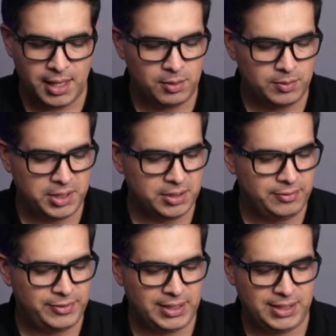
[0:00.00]
We
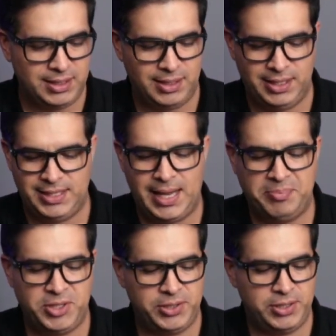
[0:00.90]
couldn't find an
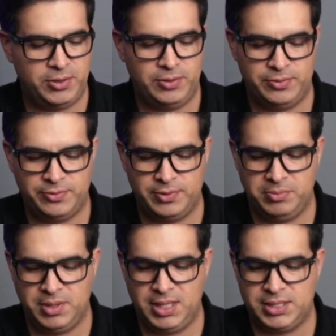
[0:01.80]
adapter to go
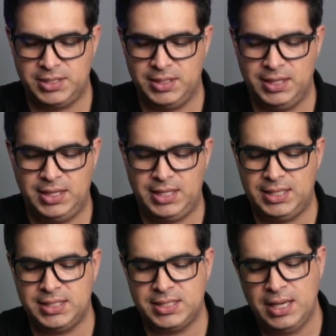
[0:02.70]
from this to
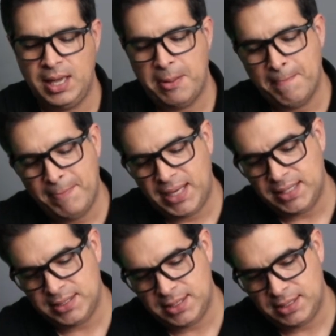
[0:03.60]
this,
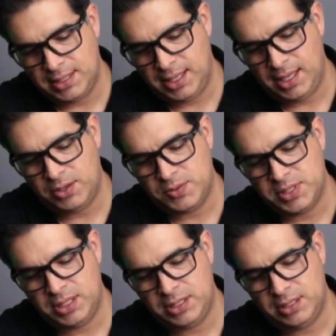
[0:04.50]
but it goes
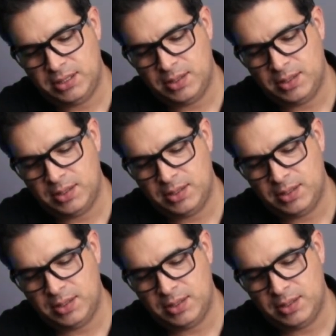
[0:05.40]
in,